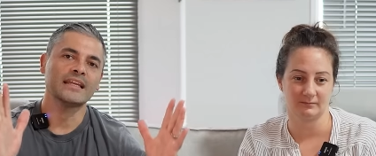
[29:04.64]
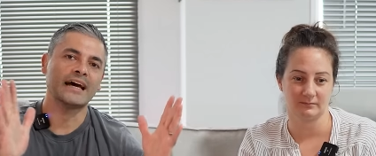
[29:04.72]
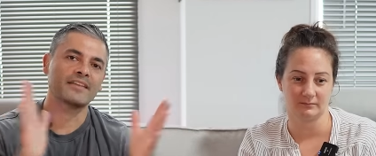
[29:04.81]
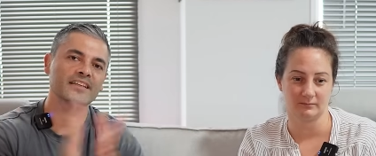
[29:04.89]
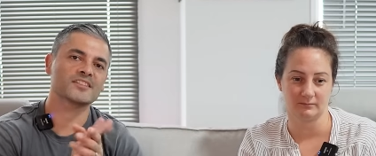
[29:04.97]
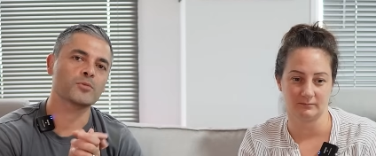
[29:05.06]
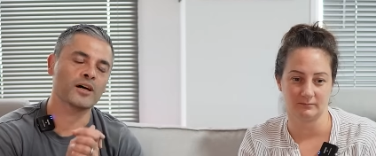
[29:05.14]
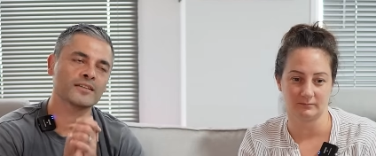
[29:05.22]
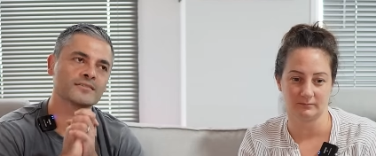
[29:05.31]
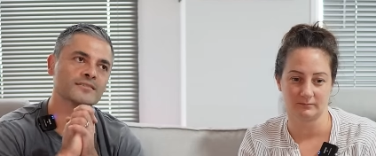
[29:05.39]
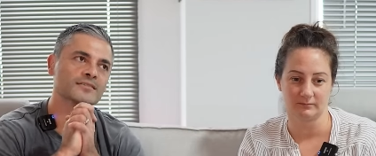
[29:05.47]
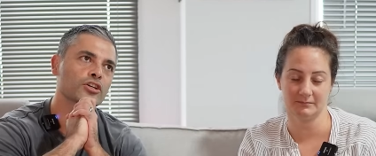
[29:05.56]
Speaker 1: Now this
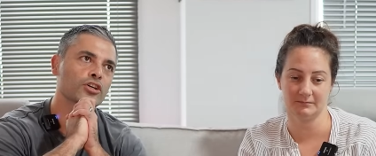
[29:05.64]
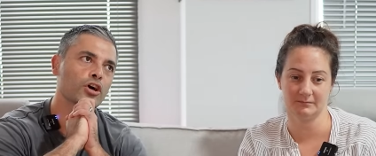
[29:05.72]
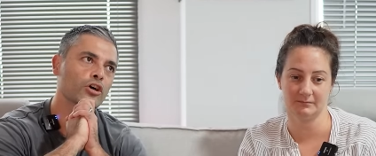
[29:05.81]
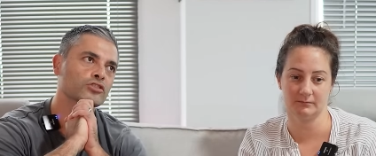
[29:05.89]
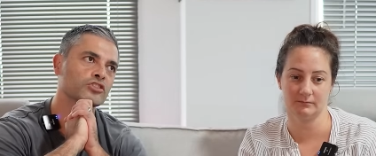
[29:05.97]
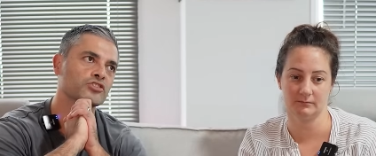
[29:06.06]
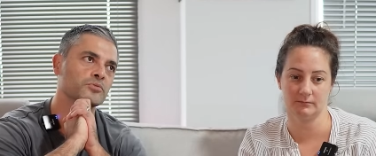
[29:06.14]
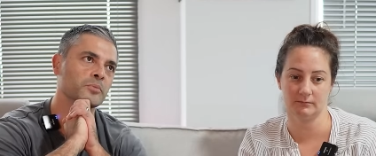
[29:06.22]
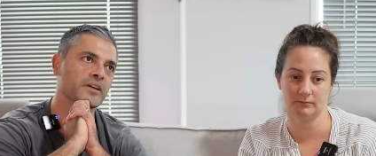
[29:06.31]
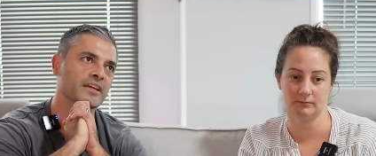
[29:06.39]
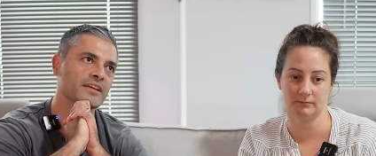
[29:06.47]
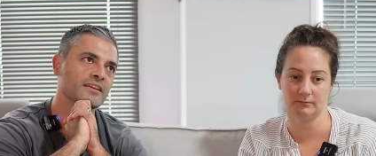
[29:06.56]
one, cost
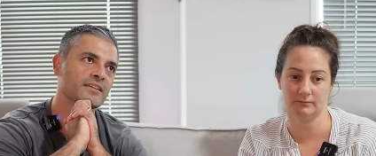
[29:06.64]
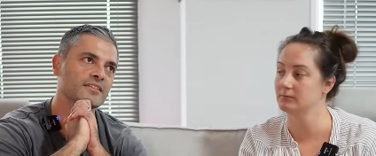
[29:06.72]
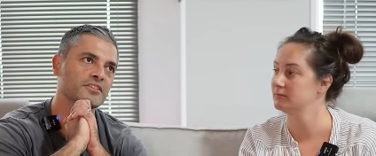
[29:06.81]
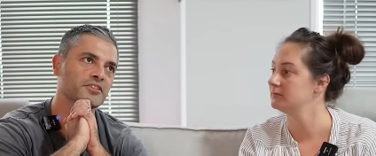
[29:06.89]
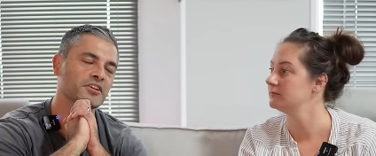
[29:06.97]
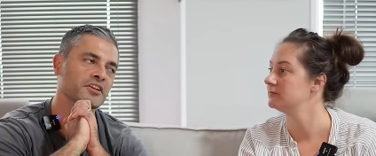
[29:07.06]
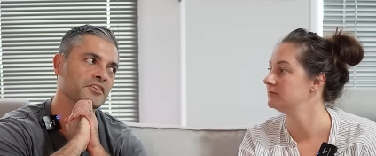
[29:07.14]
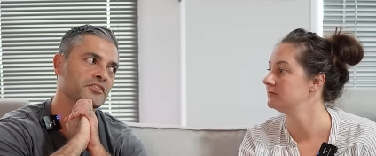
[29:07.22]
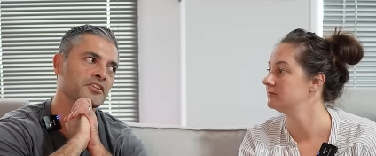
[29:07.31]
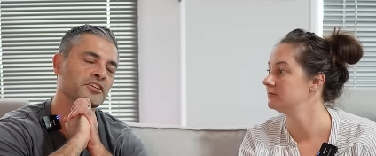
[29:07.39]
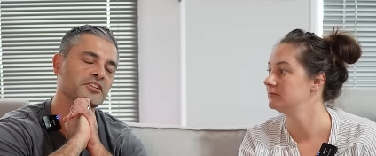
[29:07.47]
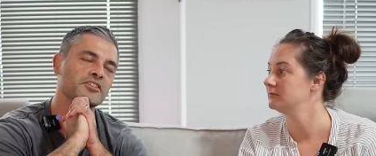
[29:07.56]
me, you don't even
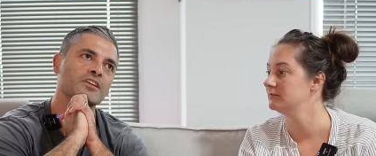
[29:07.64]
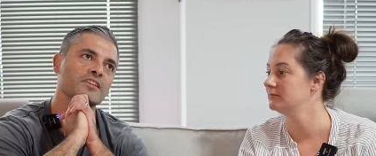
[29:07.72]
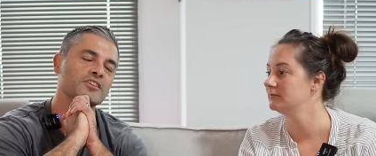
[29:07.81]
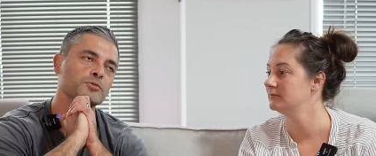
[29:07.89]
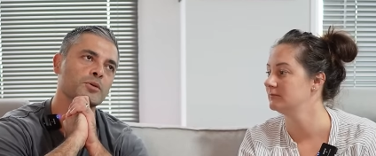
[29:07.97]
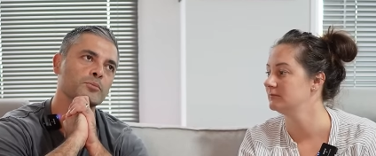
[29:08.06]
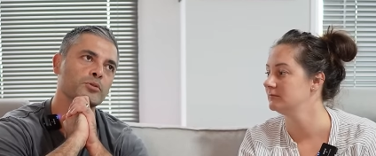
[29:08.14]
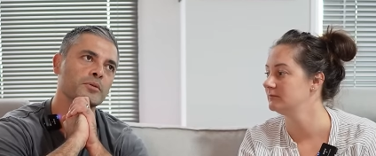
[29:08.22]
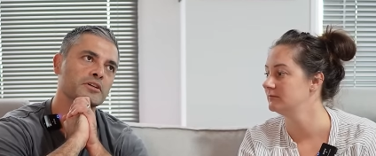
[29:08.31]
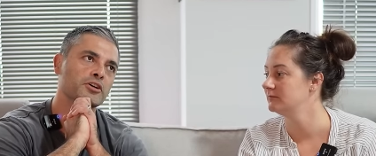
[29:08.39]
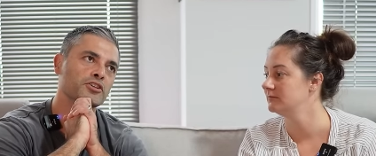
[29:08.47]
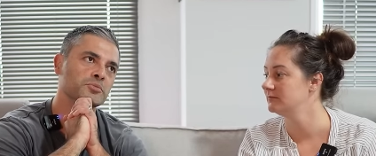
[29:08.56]
know this, this one
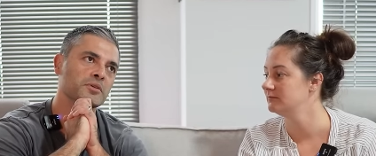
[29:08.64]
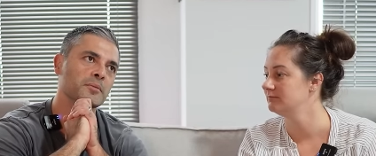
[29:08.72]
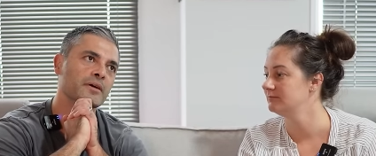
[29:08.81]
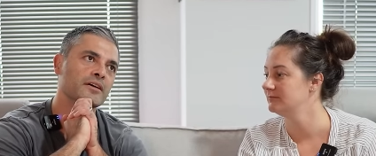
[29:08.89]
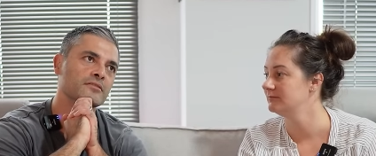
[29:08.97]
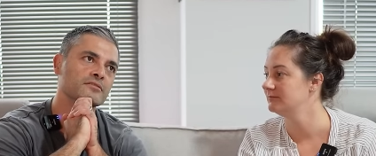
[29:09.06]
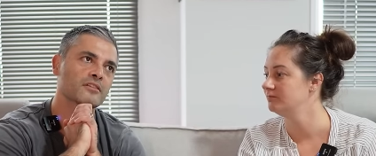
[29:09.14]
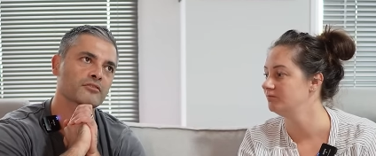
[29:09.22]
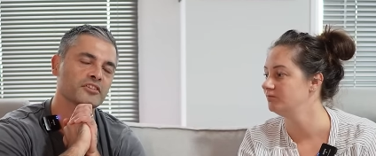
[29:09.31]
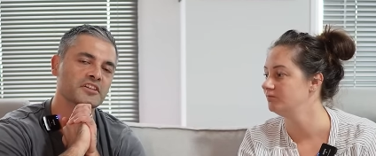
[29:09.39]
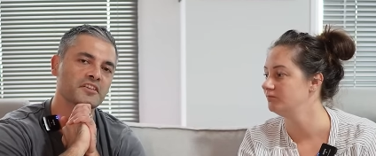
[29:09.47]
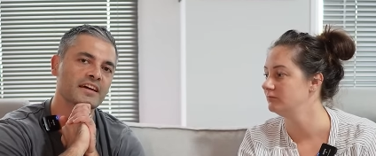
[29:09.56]
probably cost me about
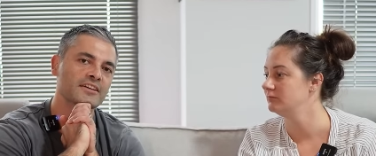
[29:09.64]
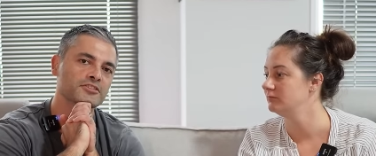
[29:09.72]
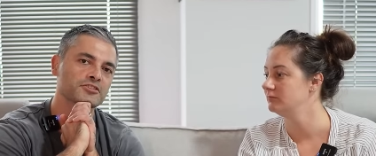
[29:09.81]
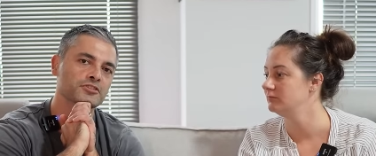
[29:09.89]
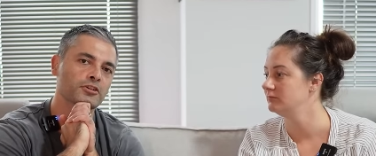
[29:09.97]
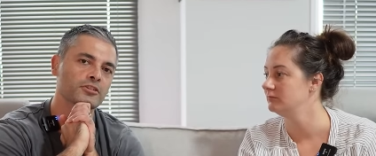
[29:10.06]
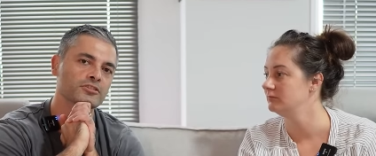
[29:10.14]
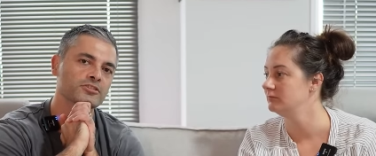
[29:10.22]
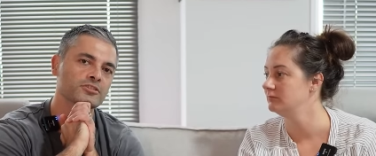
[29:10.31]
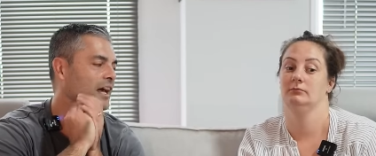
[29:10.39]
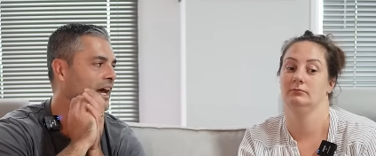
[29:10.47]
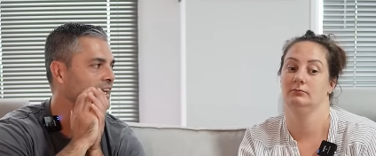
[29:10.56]
three thousand
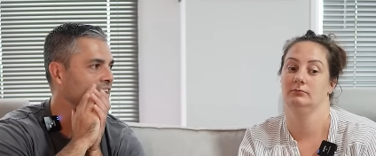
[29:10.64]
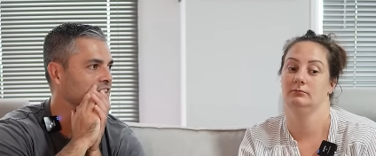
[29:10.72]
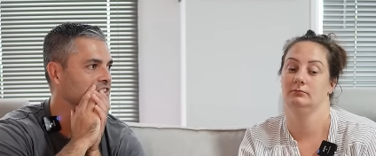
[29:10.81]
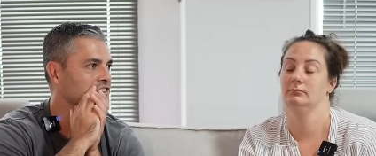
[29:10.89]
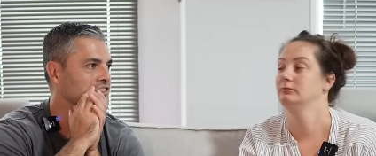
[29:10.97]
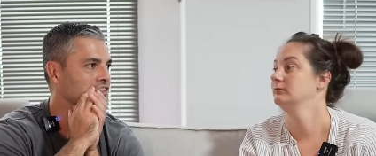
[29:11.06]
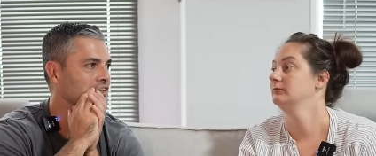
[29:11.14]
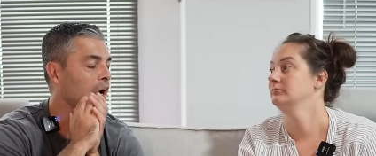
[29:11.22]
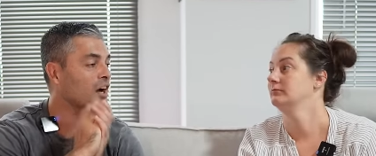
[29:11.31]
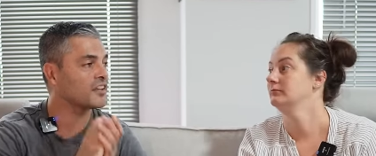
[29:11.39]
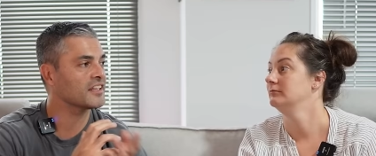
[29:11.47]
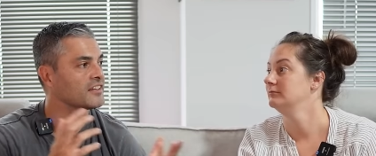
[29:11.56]
dollars. And it's,
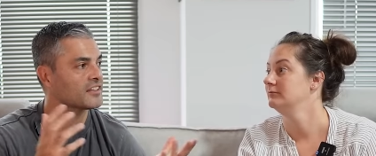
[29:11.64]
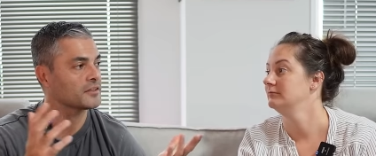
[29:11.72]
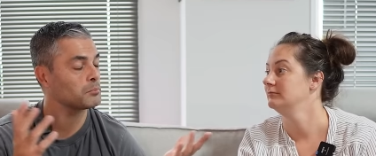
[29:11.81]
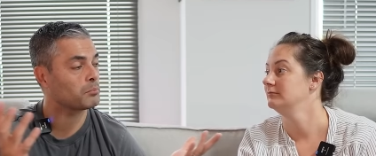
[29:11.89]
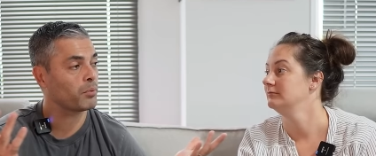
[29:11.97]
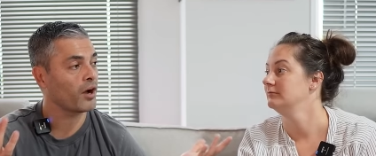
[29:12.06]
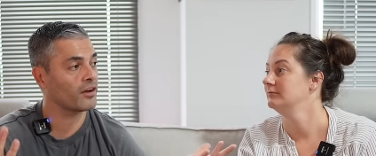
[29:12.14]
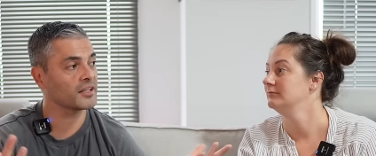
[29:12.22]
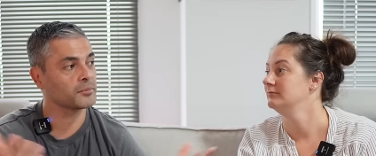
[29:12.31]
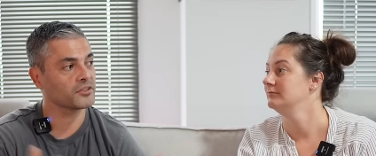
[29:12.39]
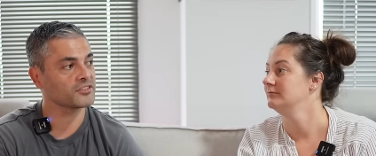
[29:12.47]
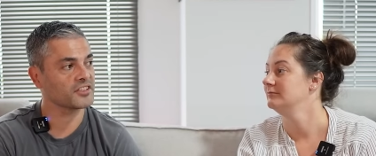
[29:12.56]
I didn't, partly
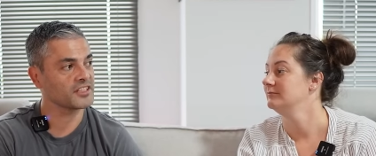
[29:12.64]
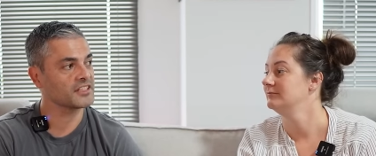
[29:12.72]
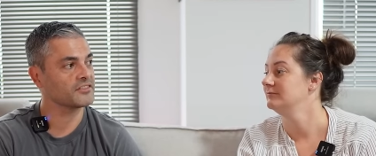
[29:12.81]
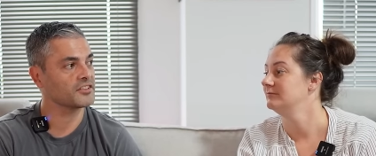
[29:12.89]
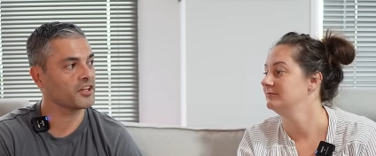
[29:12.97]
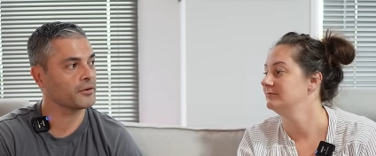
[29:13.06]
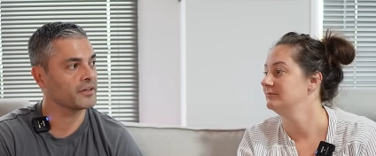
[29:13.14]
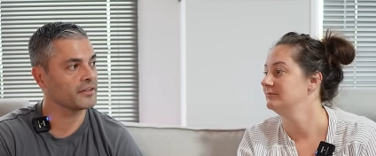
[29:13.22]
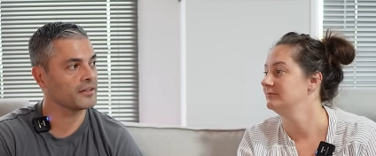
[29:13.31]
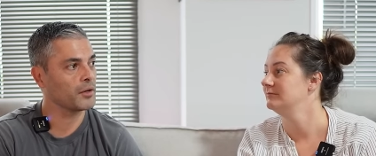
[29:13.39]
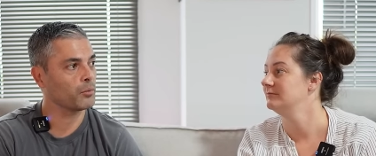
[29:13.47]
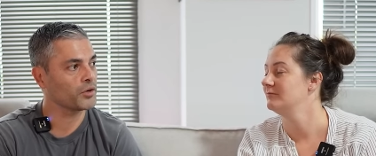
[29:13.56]
because I didn't even know
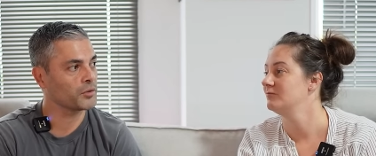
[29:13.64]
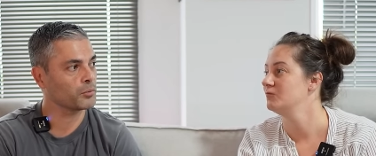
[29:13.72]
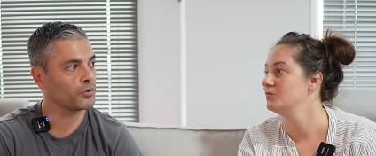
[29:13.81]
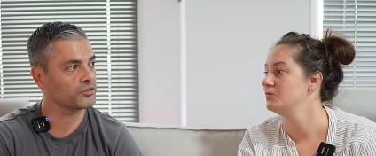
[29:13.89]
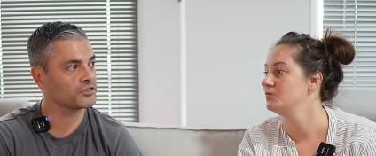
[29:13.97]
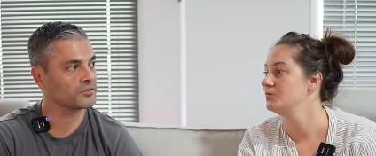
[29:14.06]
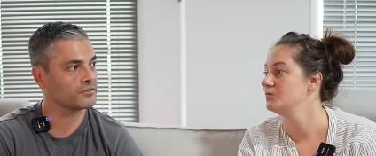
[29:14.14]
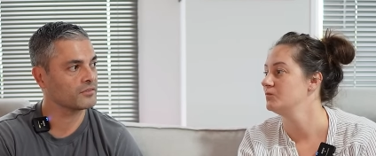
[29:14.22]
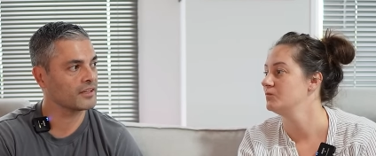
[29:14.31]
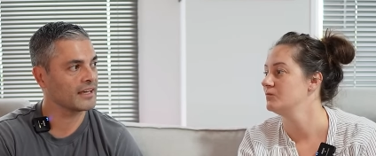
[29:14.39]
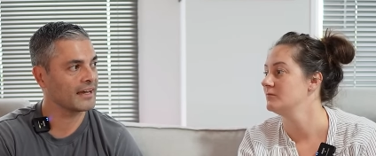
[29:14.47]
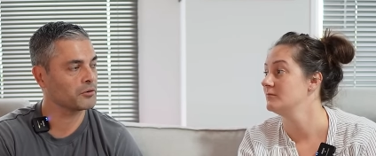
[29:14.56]
it, what it was and
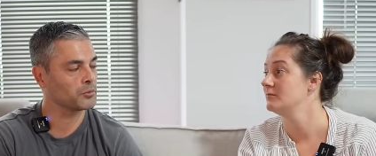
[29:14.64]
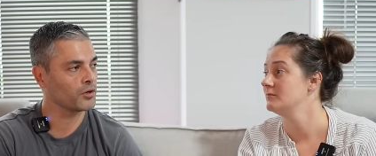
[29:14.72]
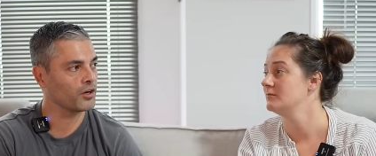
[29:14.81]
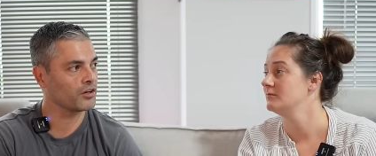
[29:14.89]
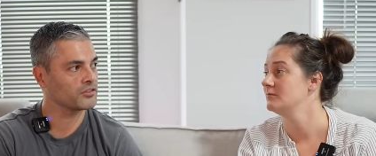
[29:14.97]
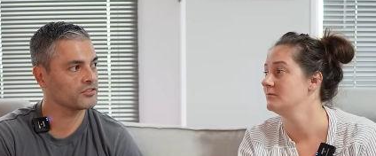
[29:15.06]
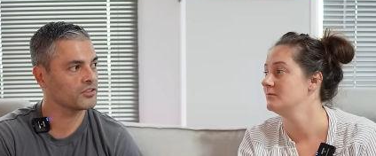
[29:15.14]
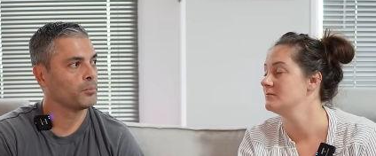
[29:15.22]
how it worked.